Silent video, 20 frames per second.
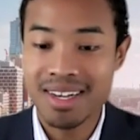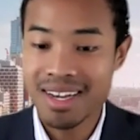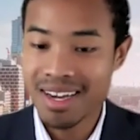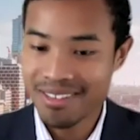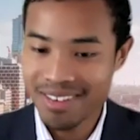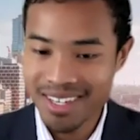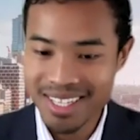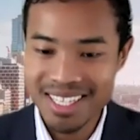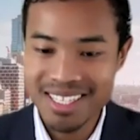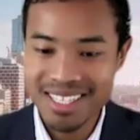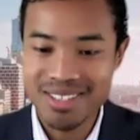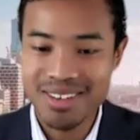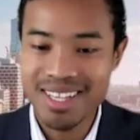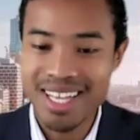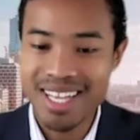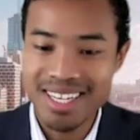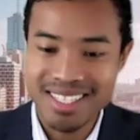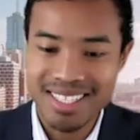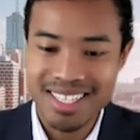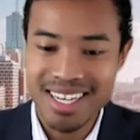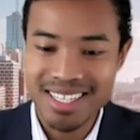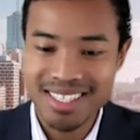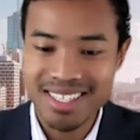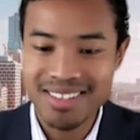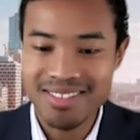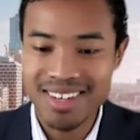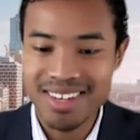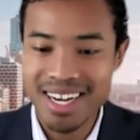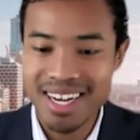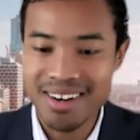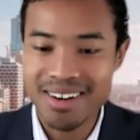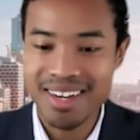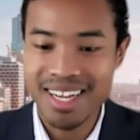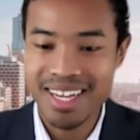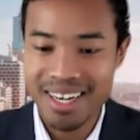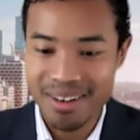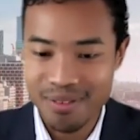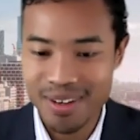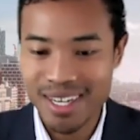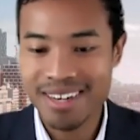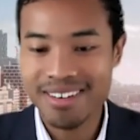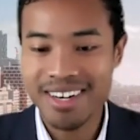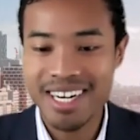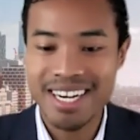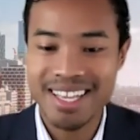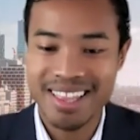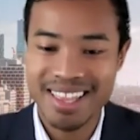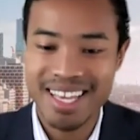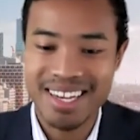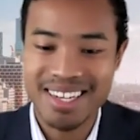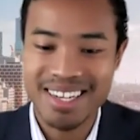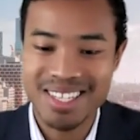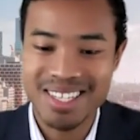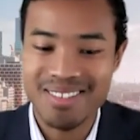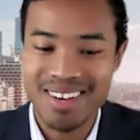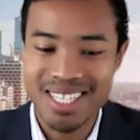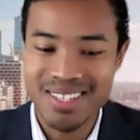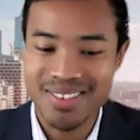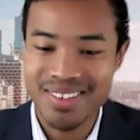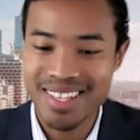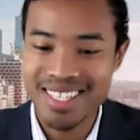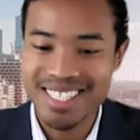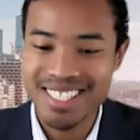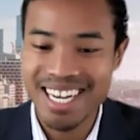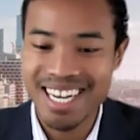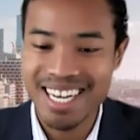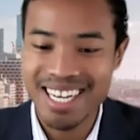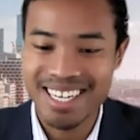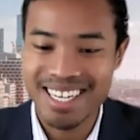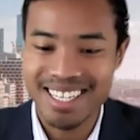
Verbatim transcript: Really enjoy that discussion. Riccardo Canevari, thank you so much for the chat.